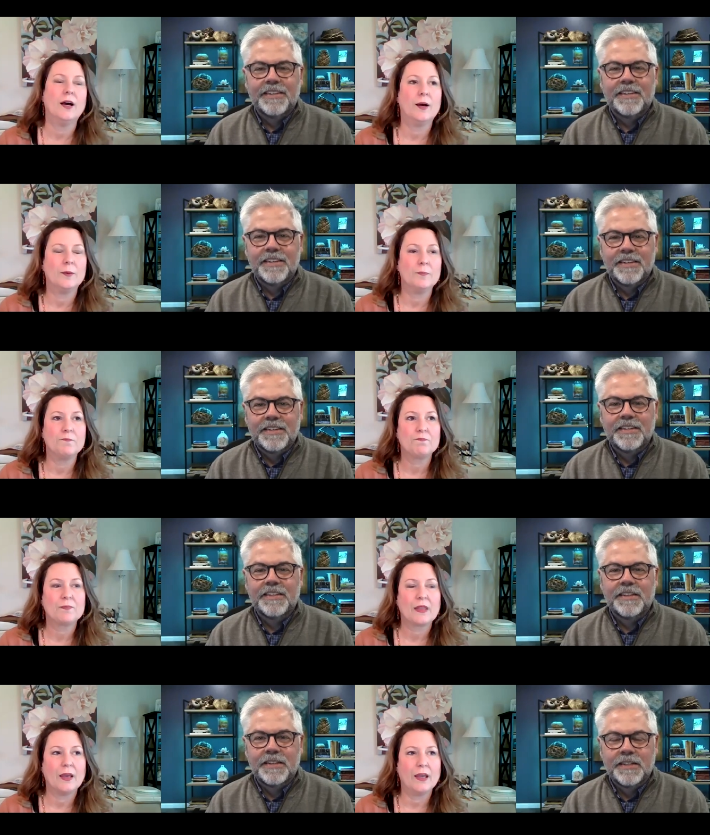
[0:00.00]
Speaker 1: Um,
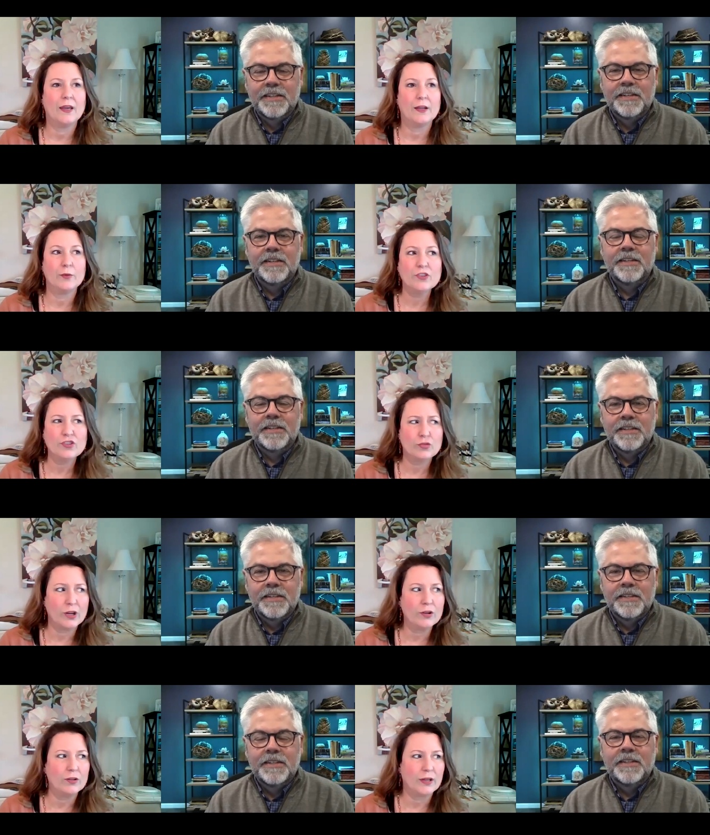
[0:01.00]
and it was a
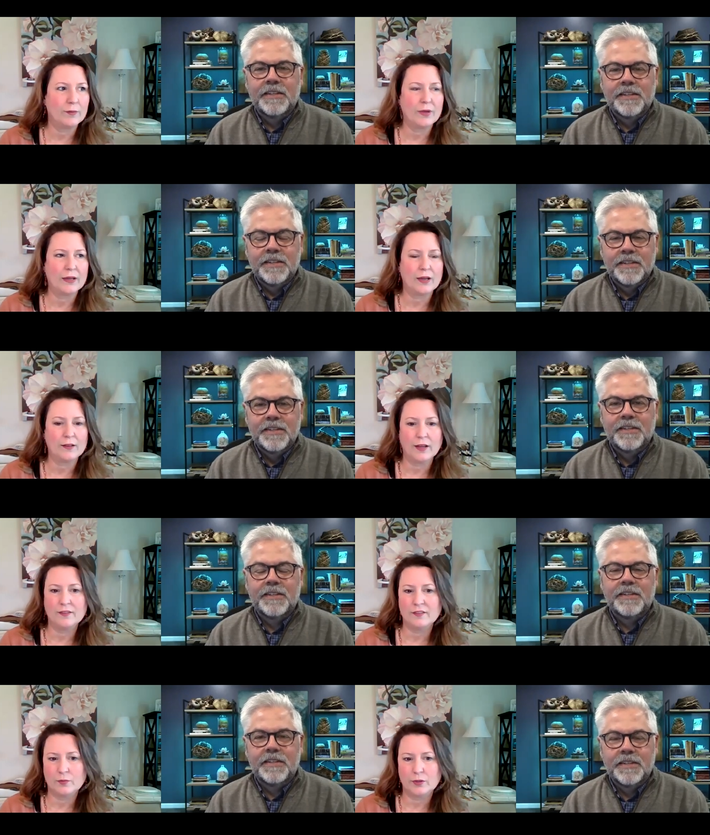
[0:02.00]
struggle. I, I got
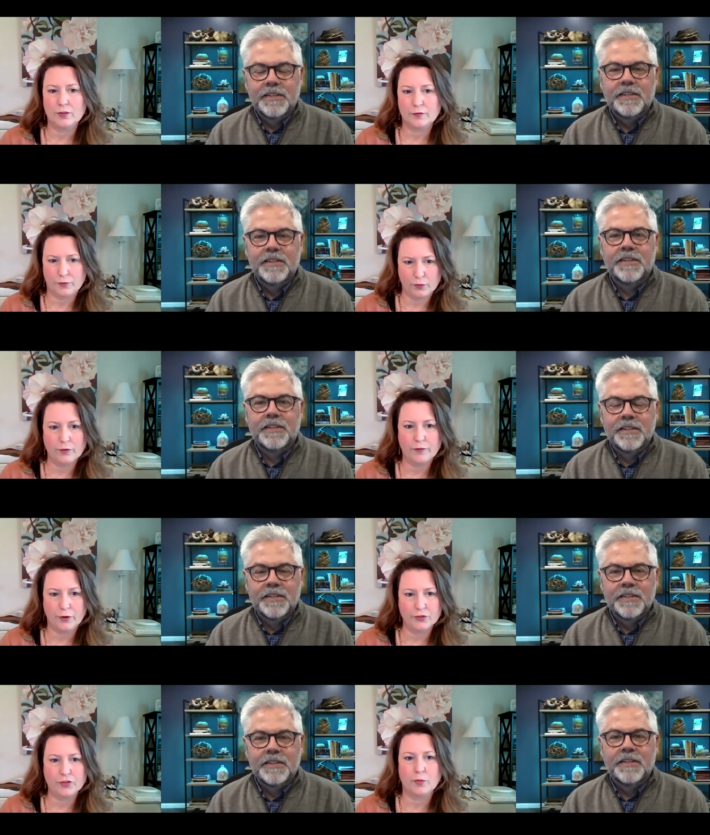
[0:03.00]
licensed with the, through the
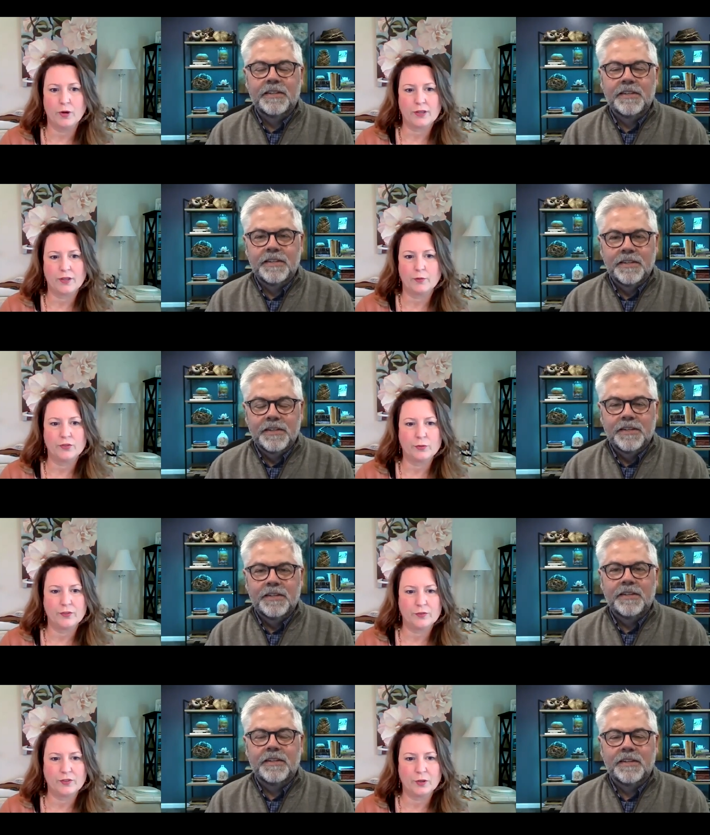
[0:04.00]
furniture market, which
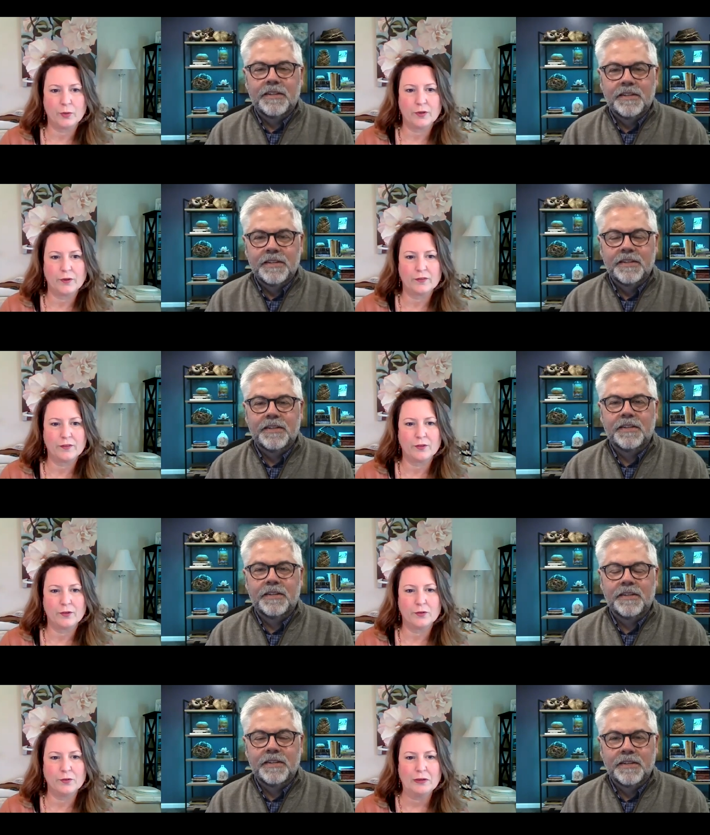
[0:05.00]
was you know one of those
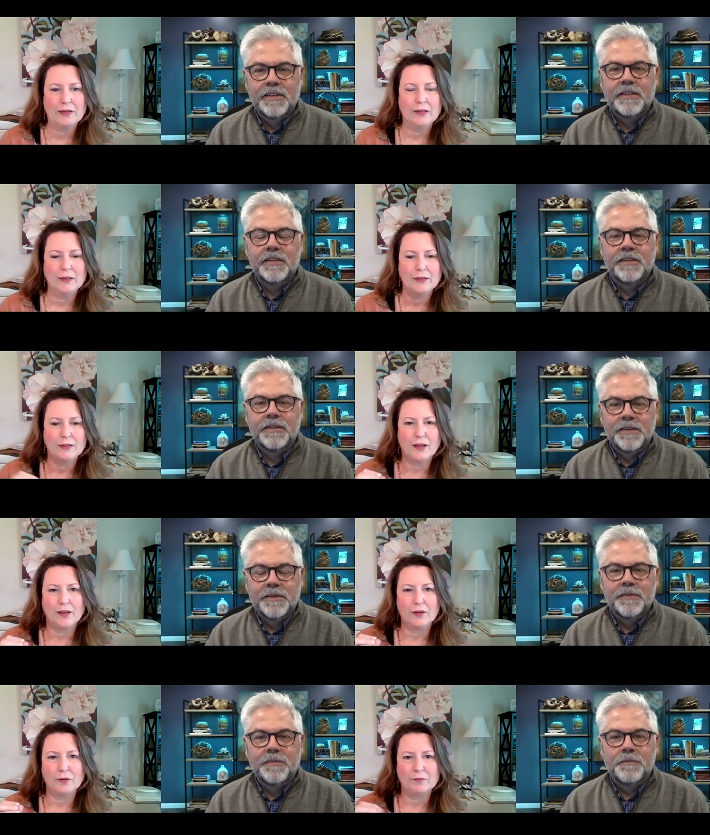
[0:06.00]
little
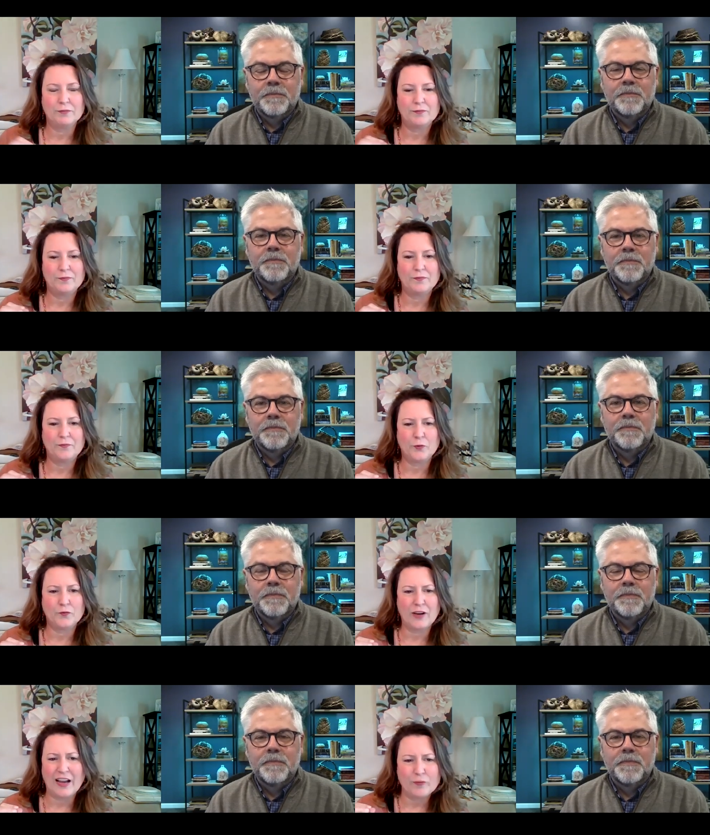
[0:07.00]
um,
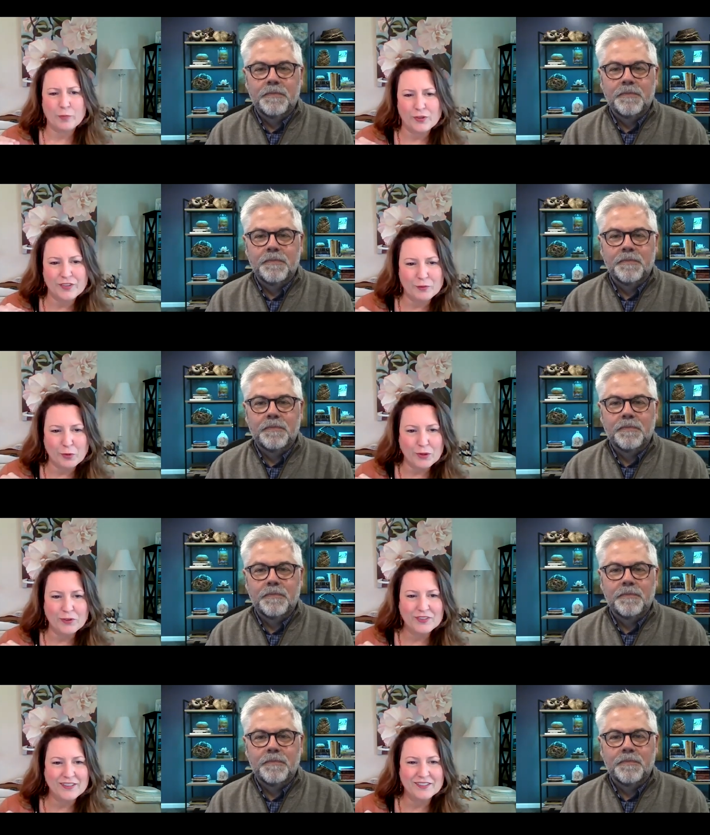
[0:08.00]
five percent
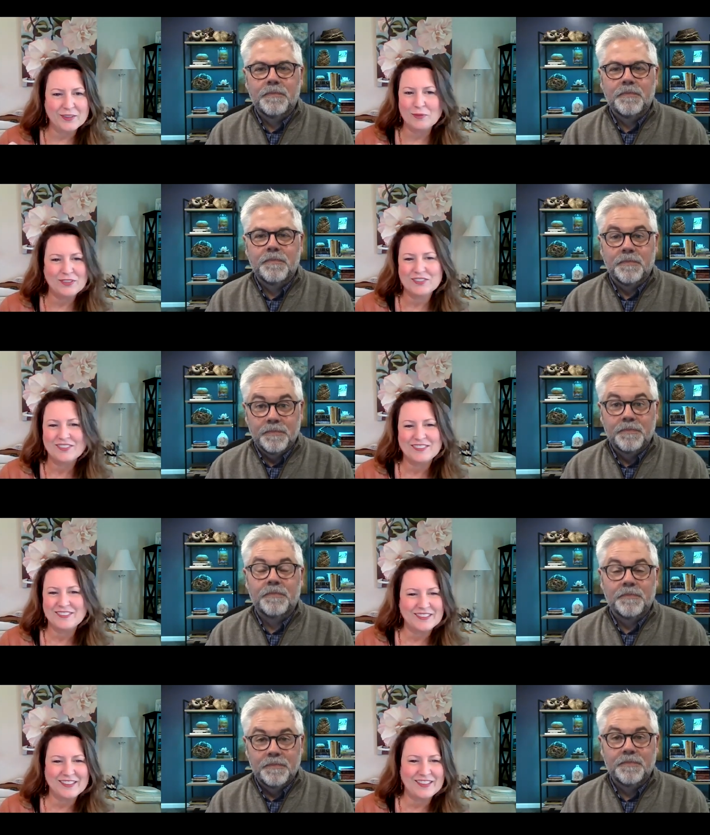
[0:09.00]
royalties. So it just
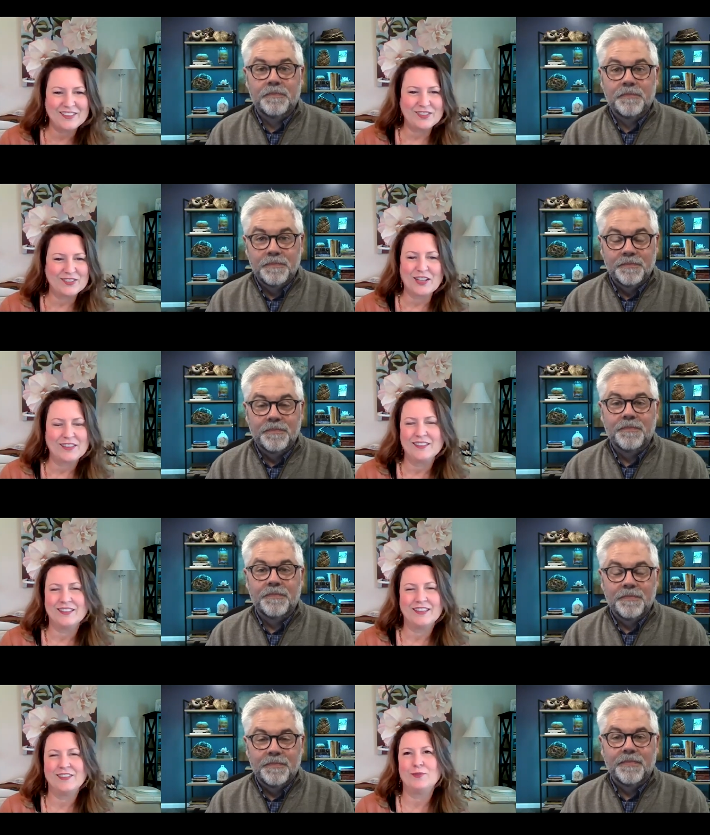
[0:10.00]
there's
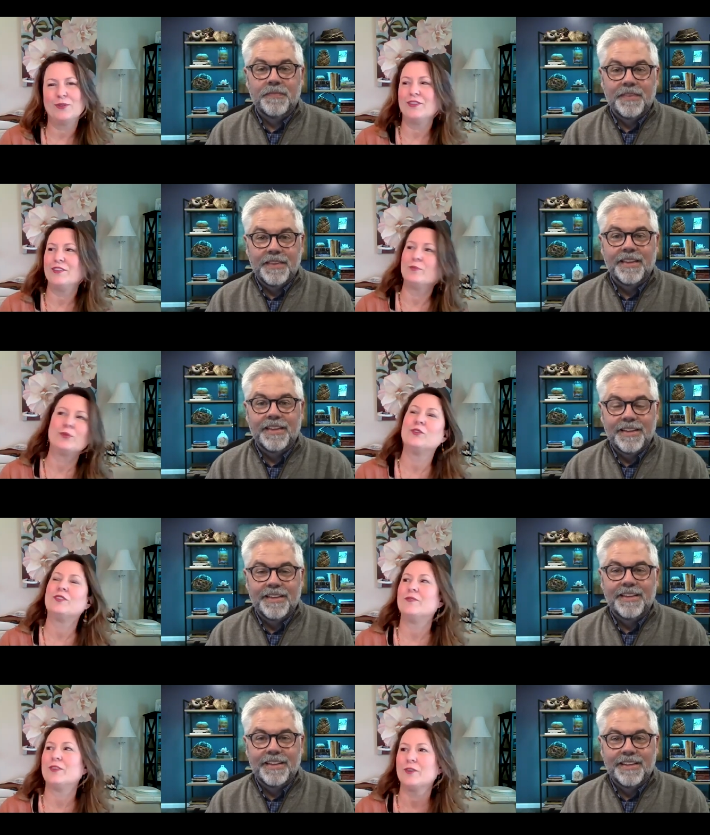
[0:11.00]
nothing. It really didn't
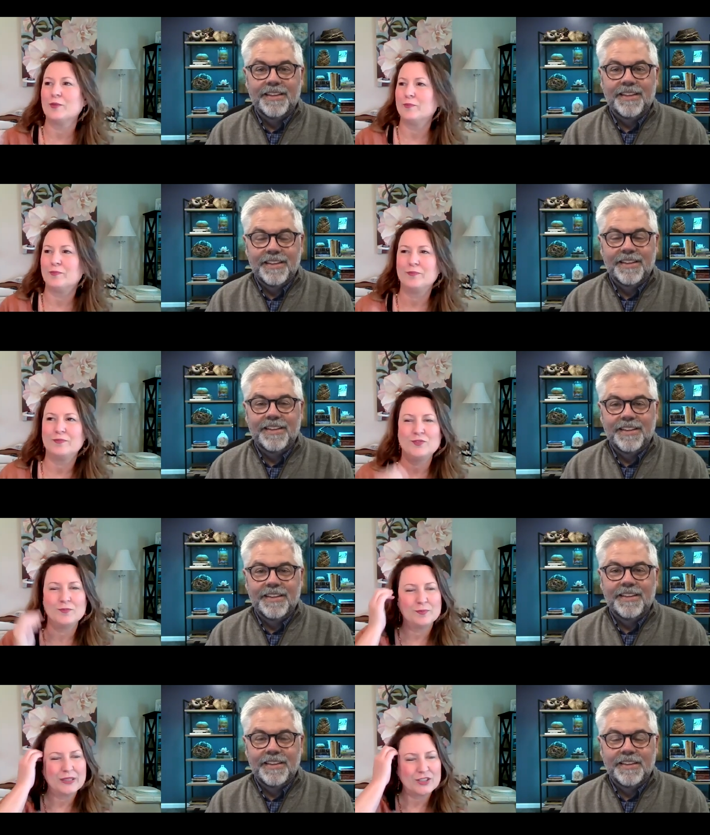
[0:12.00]
produce very
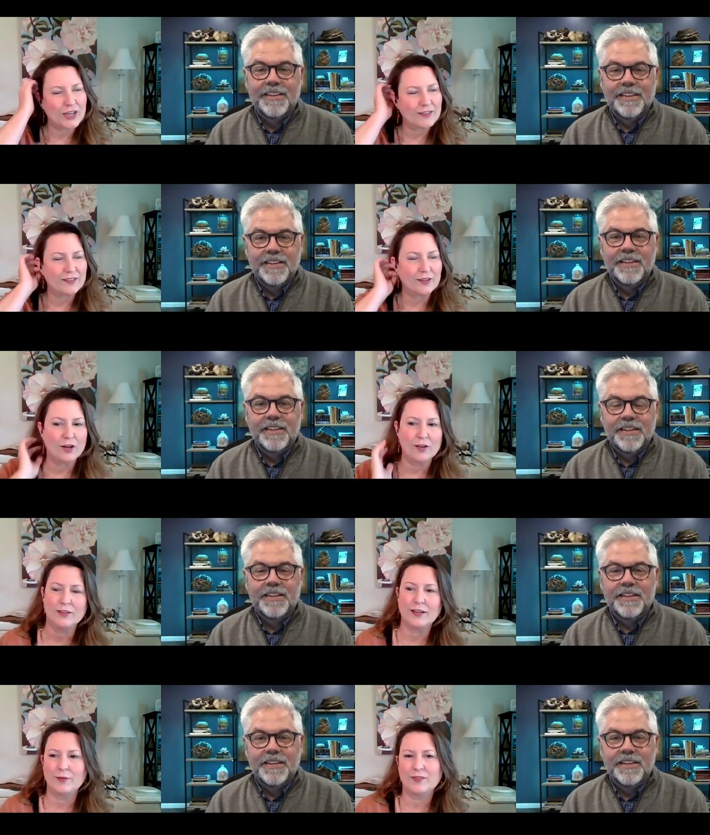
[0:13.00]
it checks it
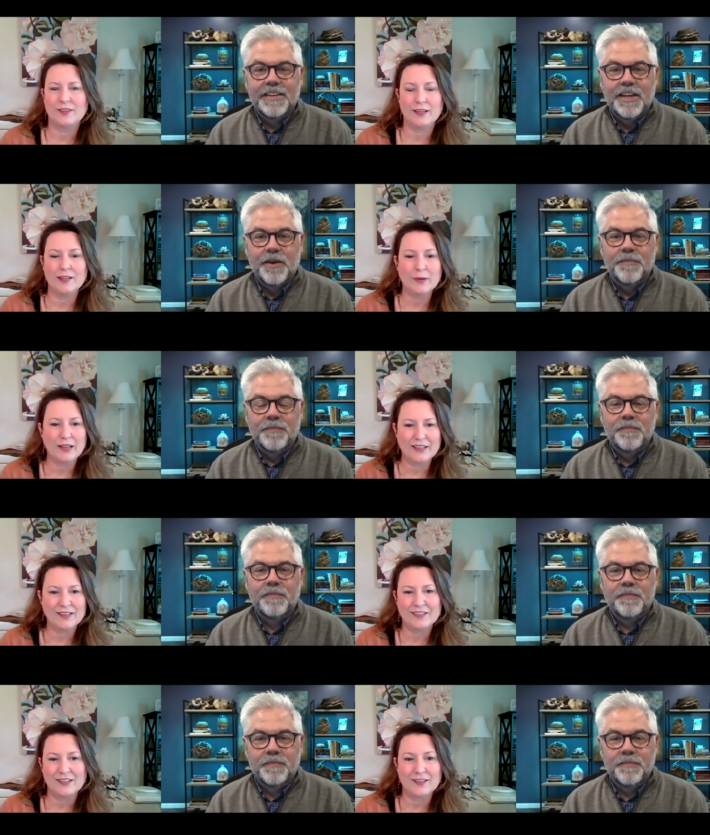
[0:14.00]
all. And I would say yeah. anybody that
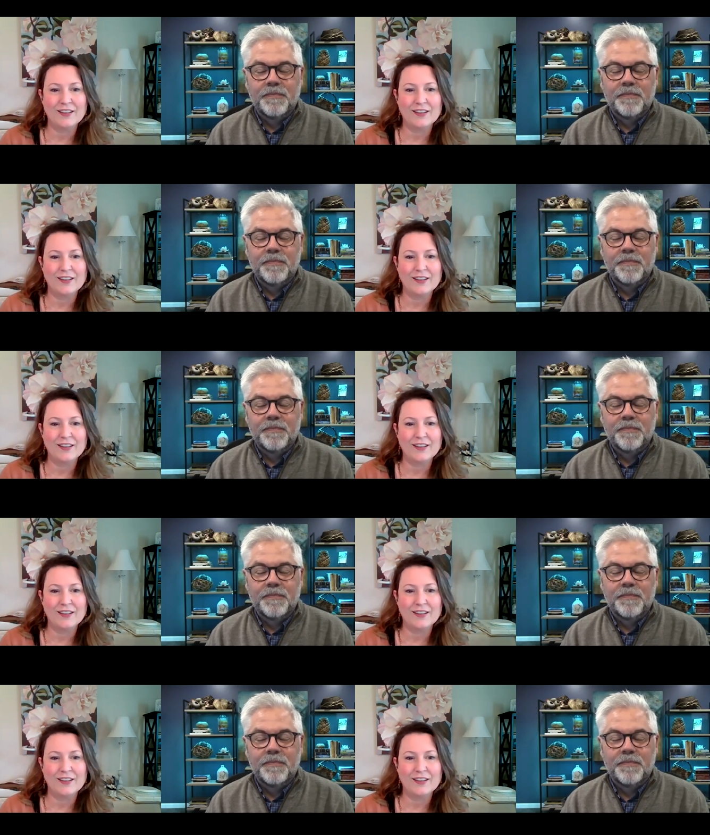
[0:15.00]
gets into